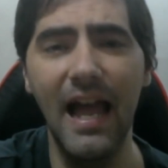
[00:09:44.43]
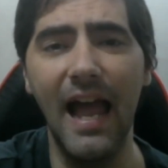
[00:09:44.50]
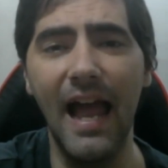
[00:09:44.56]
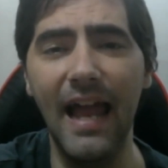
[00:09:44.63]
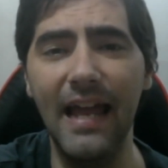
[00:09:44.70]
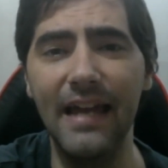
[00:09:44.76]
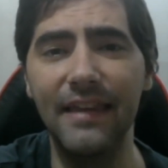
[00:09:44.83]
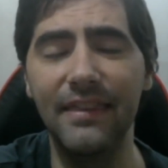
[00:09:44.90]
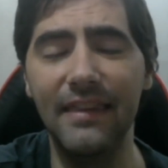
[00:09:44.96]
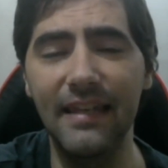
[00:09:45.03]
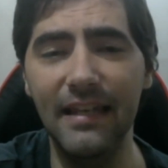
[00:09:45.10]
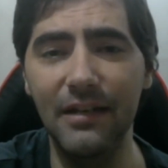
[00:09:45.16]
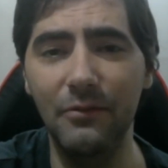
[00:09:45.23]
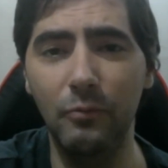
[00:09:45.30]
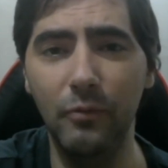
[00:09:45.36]
And
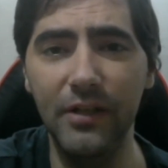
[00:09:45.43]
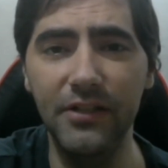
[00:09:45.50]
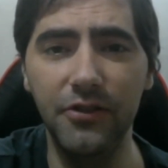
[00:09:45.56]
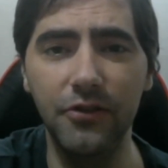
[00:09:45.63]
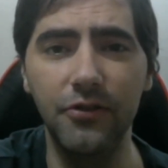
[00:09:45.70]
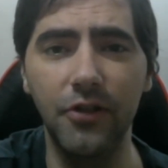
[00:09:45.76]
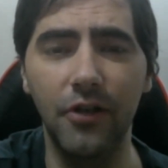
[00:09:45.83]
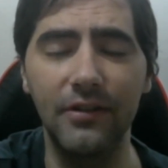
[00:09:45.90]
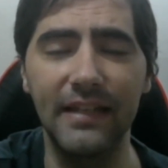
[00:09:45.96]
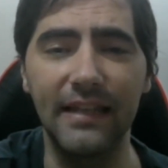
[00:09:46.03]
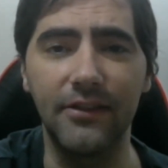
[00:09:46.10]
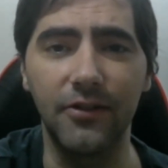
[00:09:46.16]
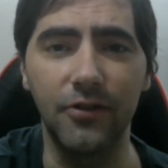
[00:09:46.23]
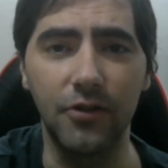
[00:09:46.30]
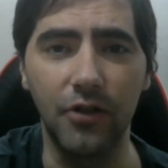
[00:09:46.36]
then we do know that
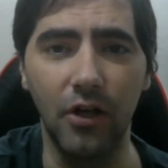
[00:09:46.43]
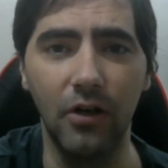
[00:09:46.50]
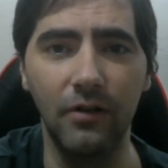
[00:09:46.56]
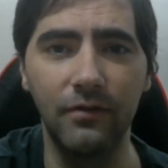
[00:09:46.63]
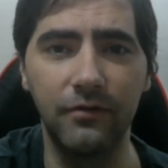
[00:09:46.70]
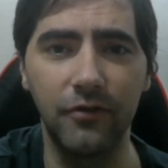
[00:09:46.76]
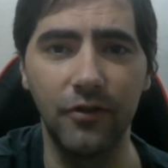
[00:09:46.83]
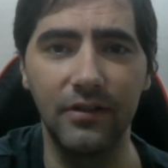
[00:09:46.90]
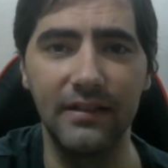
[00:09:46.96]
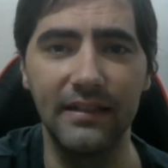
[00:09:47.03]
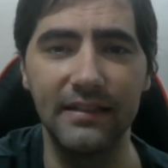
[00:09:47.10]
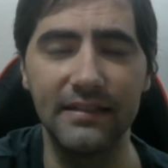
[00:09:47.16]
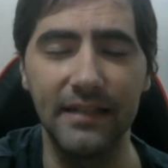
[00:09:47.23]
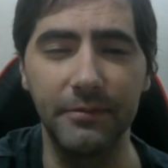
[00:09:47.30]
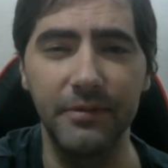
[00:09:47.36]
their goal for
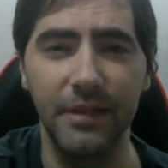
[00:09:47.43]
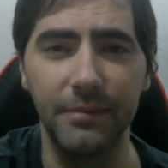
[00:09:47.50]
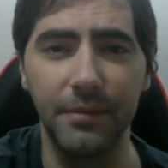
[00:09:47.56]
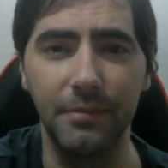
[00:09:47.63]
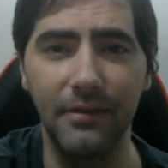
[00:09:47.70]
this upcoming